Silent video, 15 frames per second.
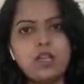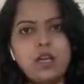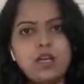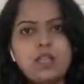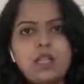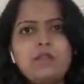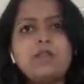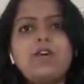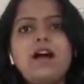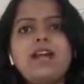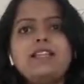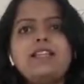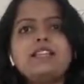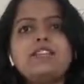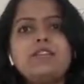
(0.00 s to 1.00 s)
then why
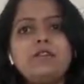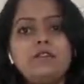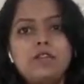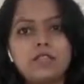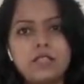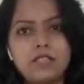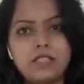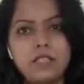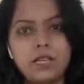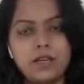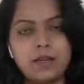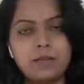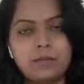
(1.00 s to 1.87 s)
this difference is there?